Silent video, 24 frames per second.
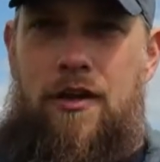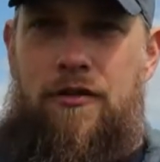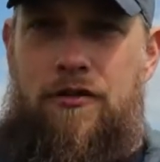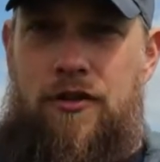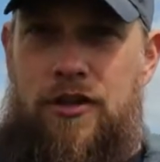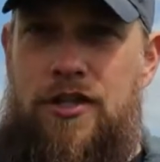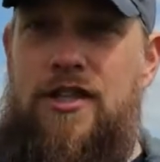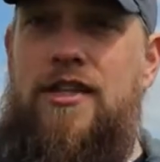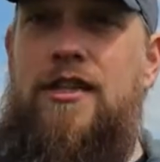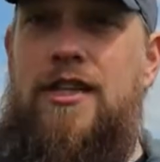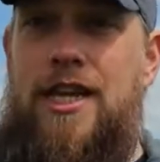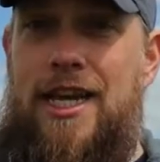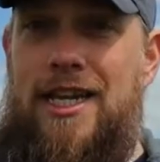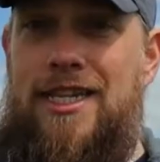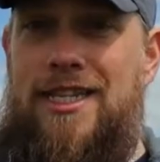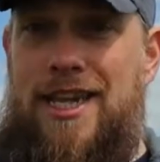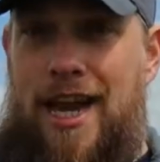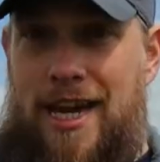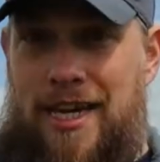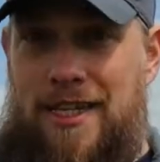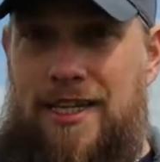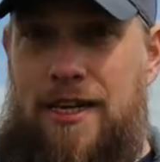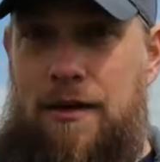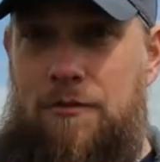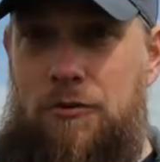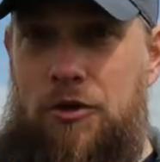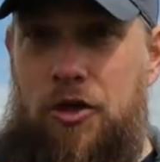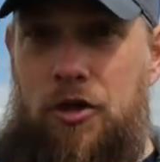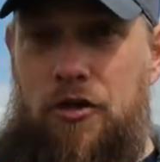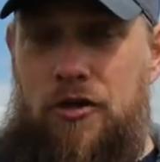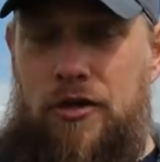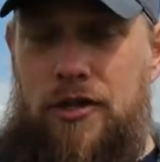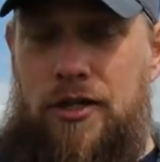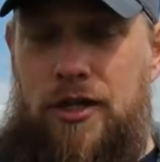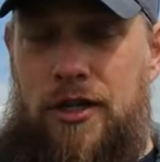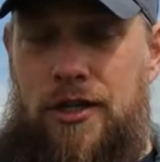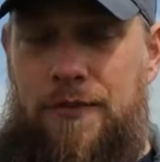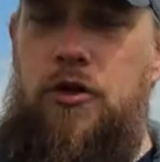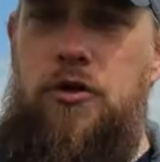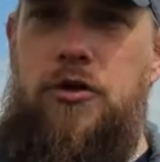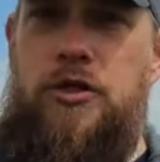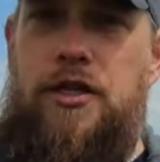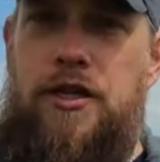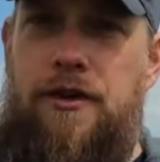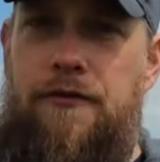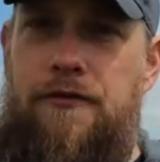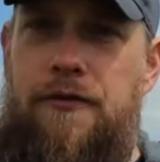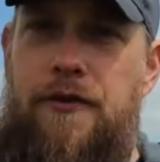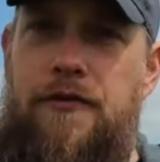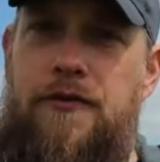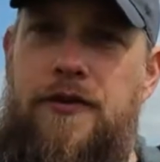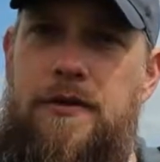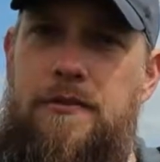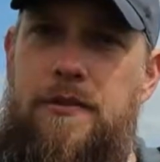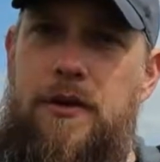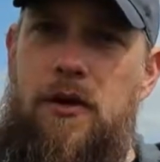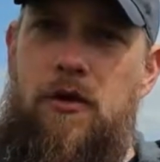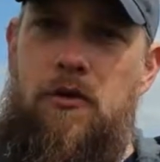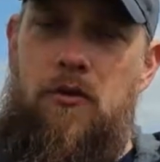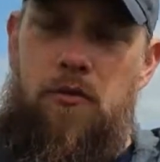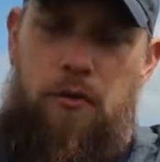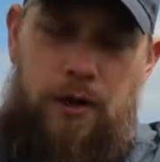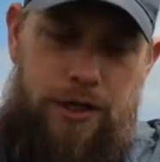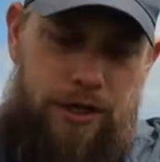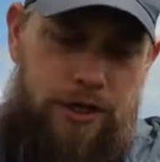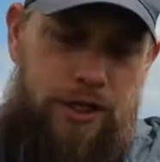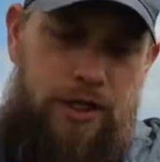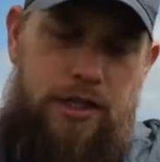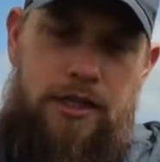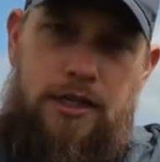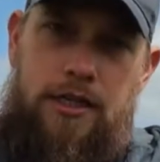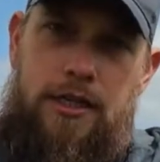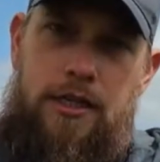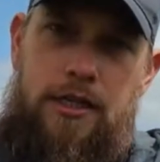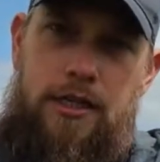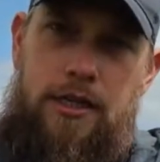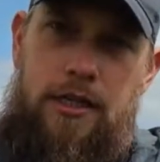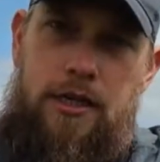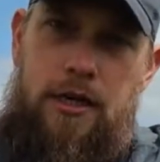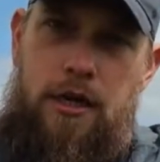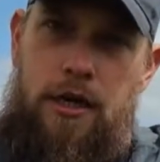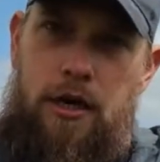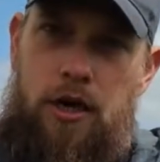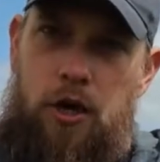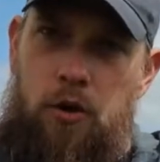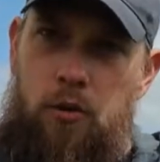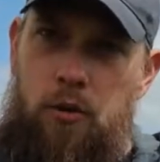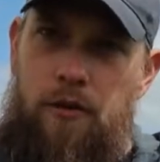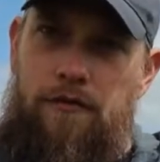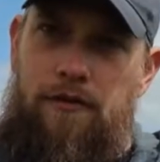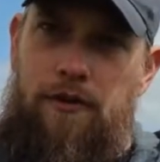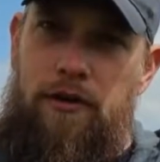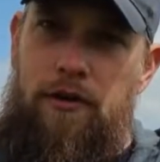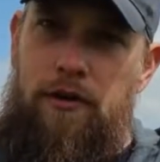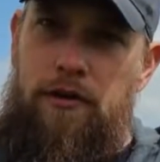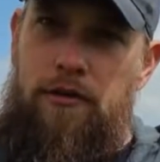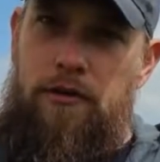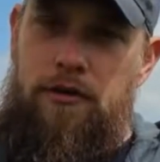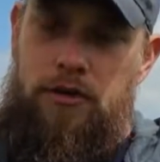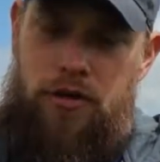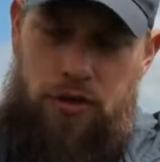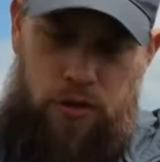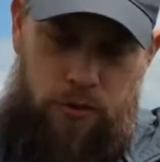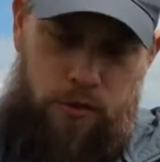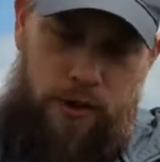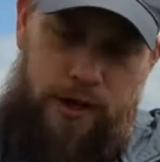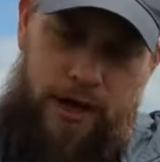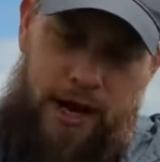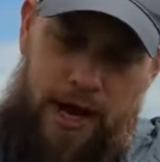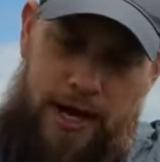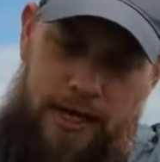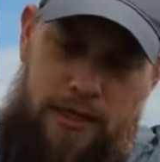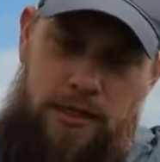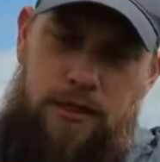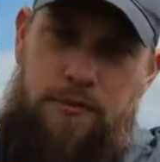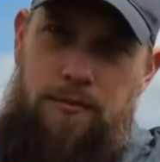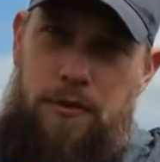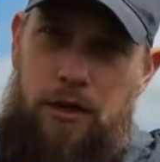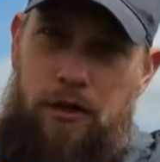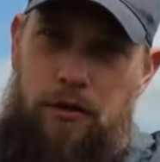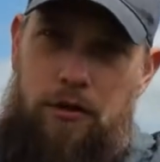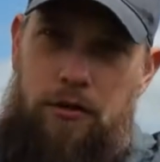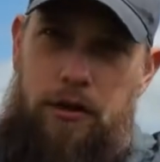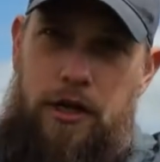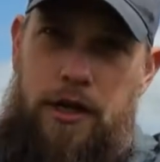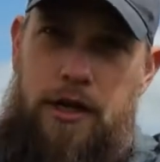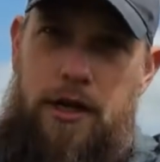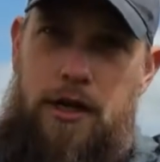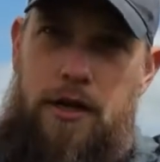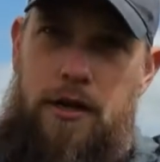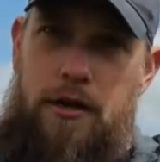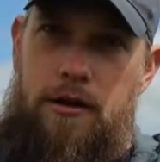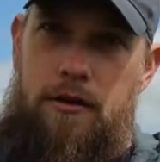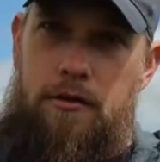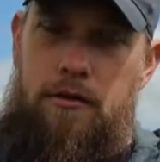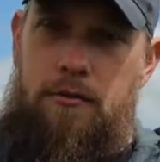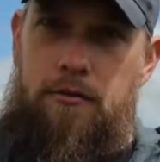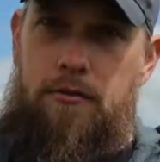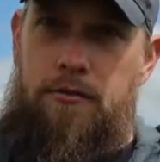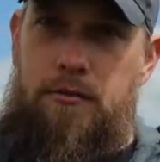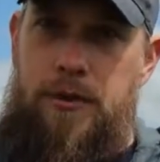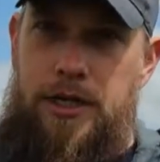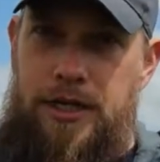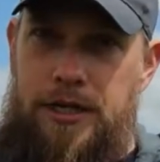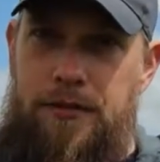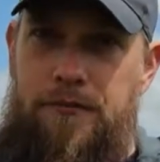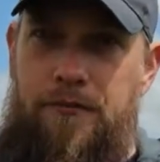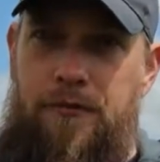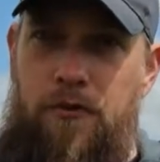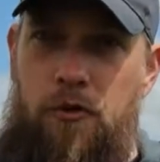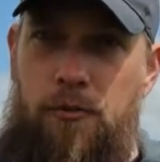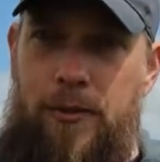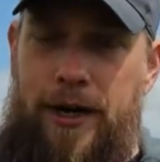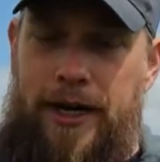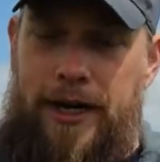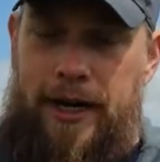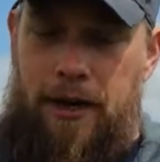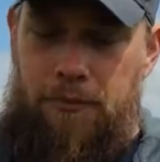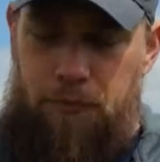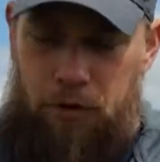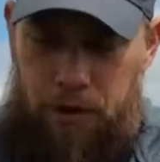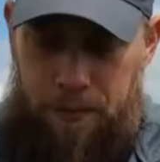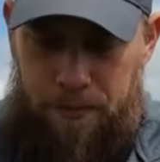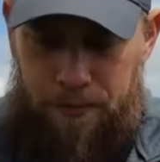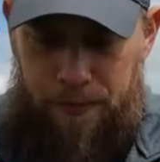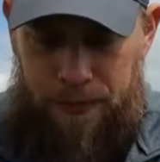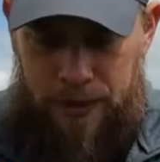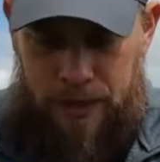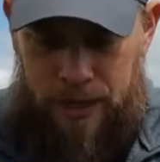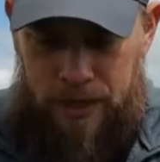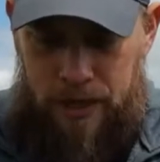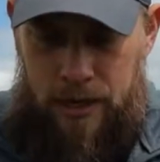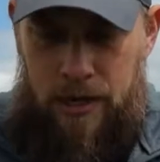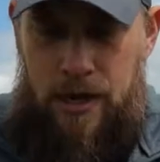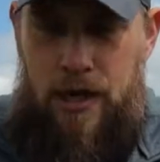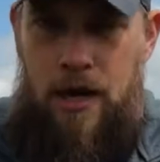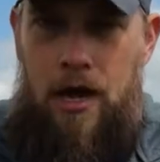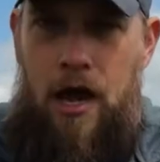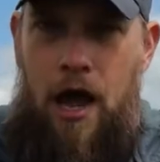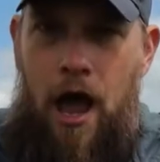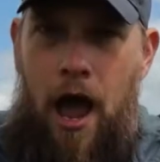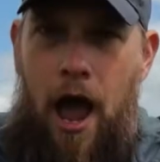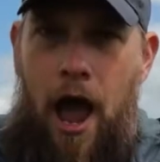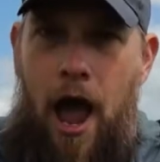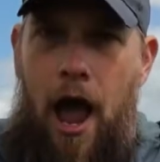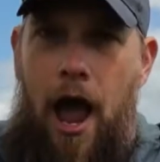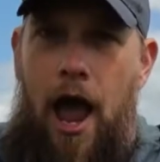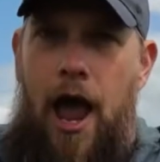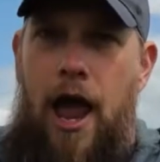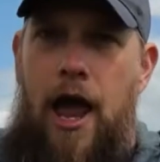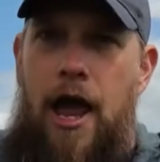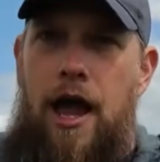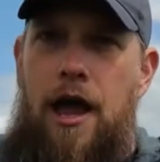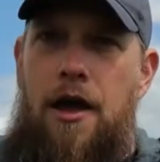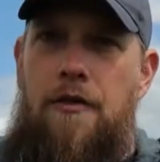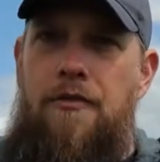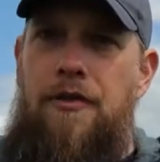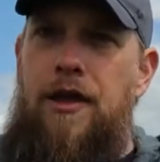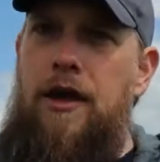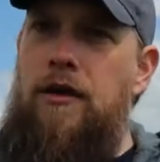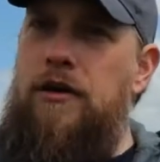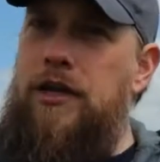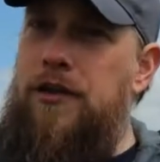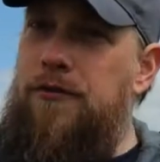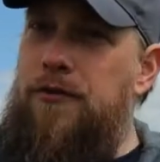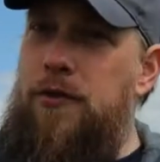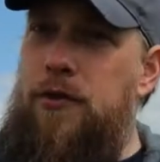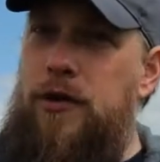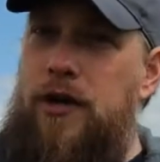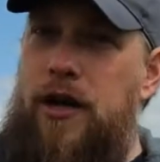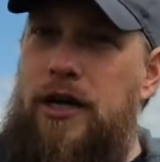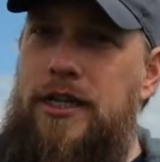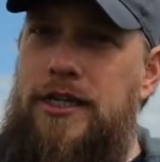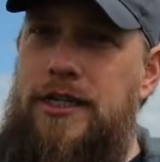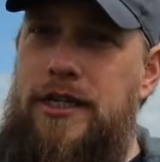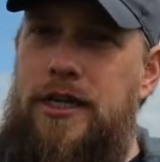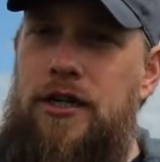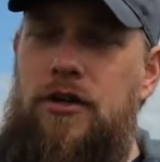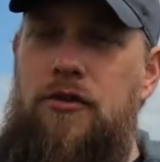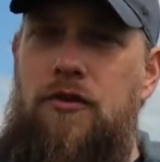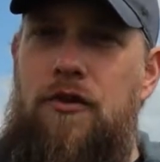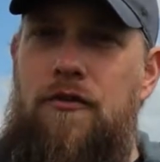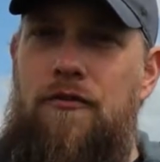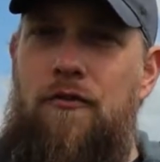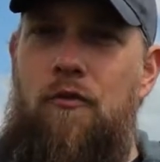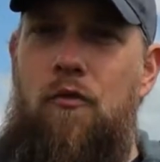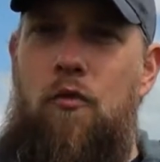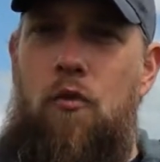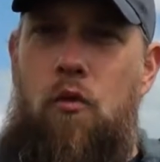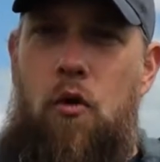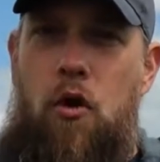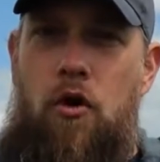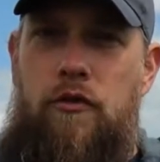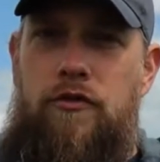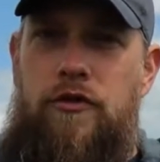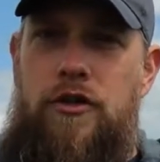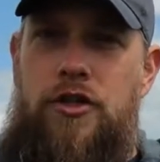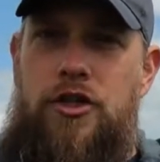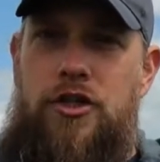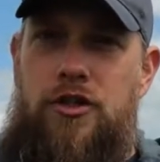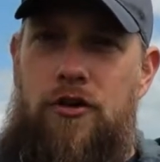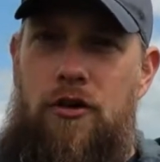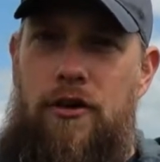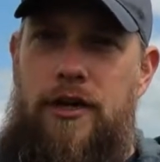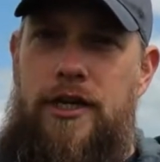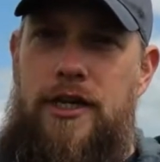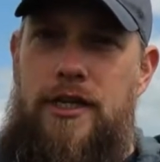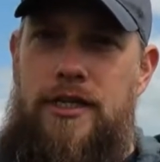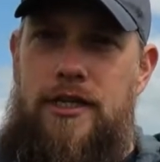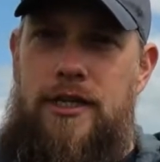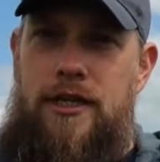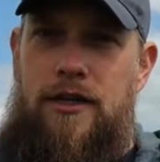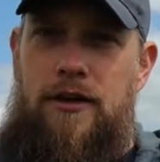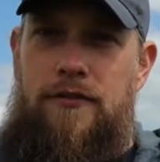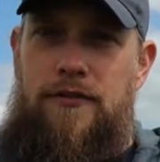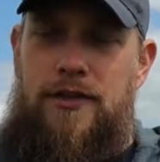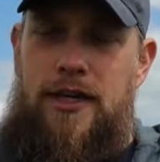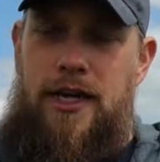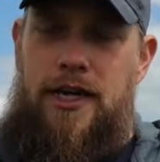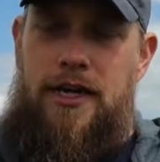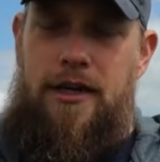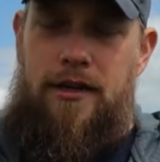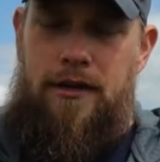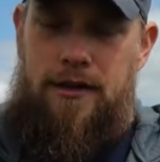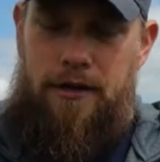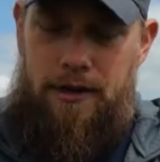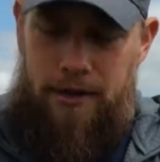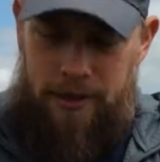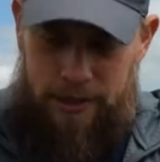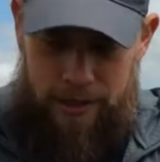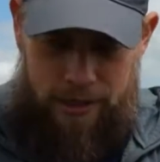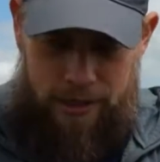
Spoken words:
the exact same shots, using a 50mm, which is the equivalent to an 80mm on a medium format camera, and that'll give you an idea of what the shot is that I've taken.